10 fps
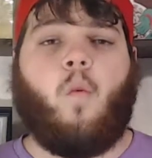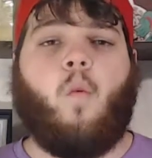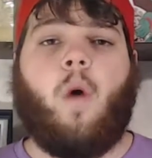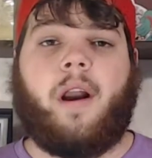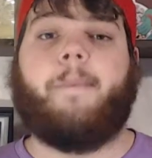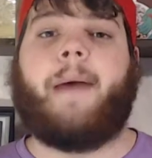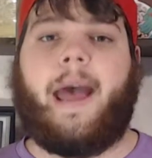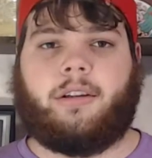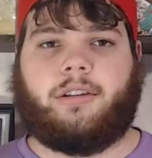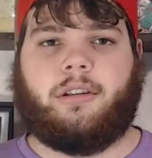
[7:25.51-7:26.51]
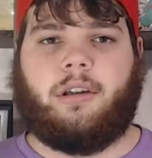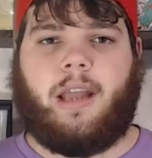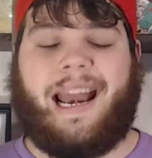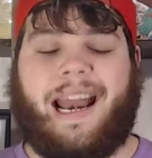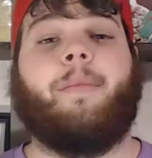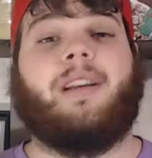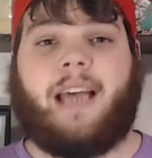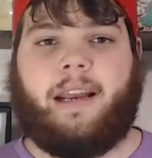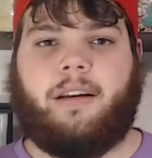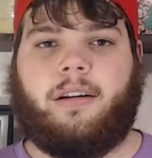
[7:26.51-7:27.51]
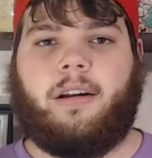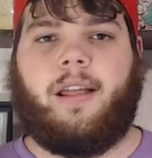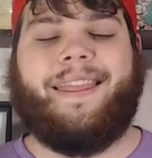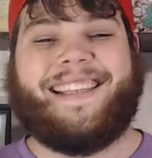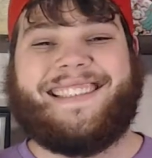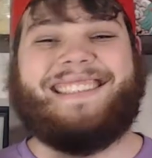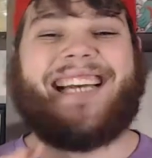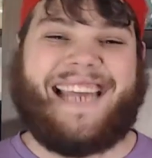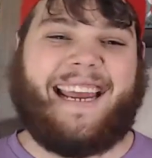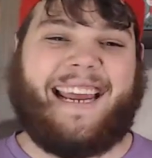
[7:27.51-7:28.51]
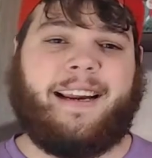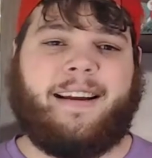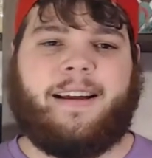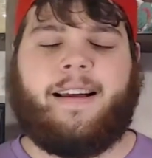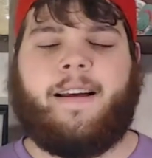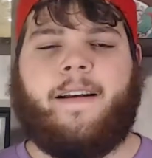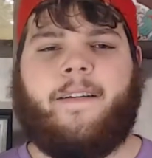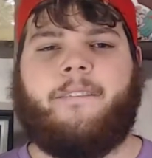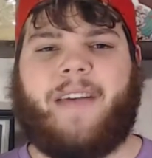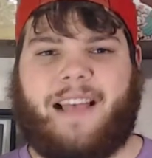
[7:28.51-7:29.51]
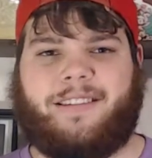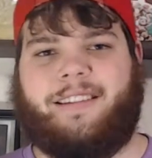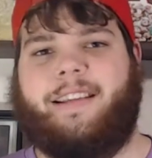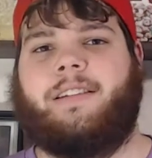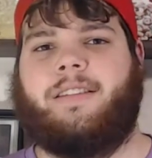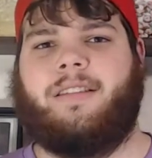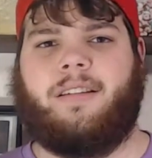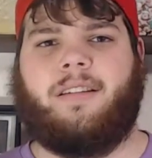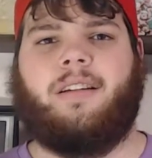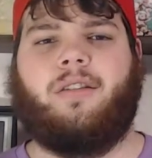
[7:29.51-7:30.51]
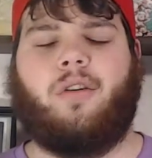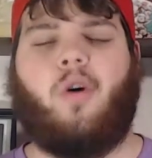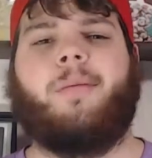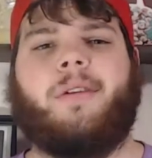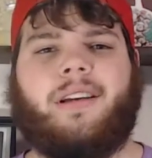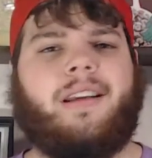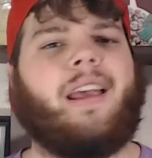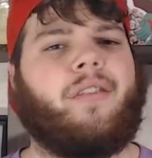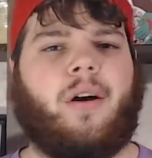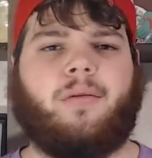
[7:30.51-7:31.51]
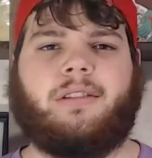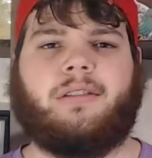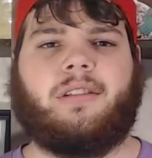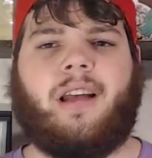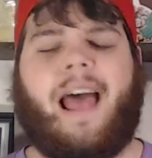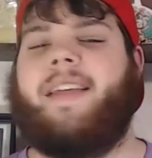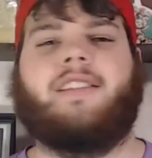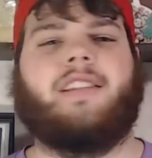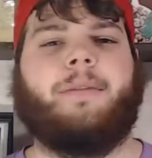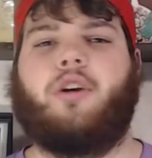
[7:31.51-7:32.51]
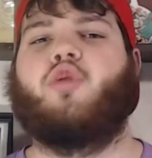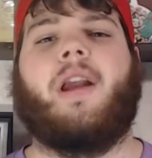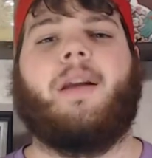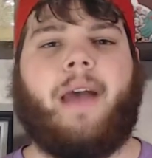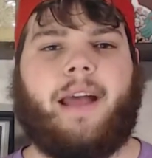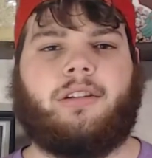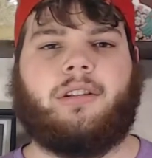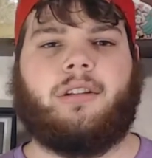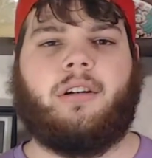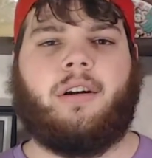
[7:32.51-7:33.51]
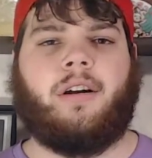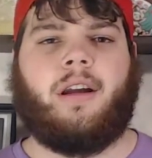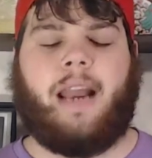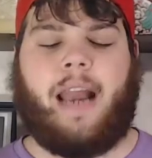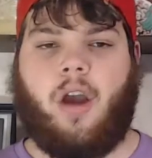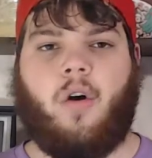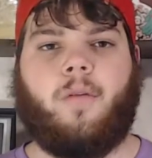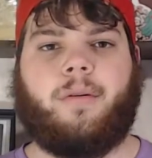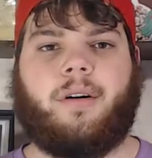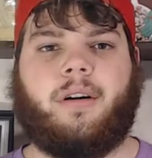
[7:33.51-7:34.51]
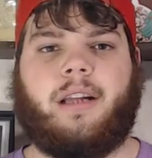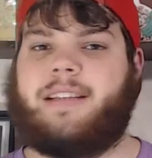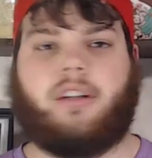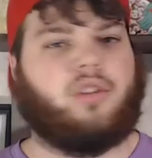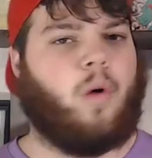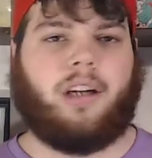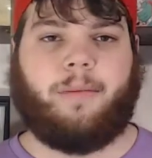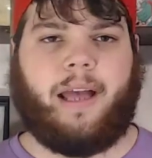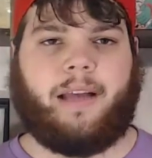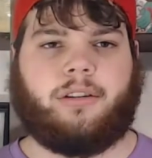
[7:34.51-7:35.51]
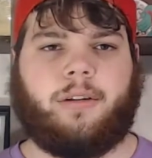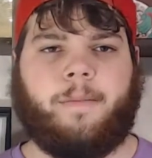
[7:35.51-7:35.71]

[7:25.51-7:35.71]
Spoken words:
What a match. And I'm excited. This Sunday, Fastlane. Goldberg, Kevin Owens. I think it's going to be a great match. And I hope it's not a squash match.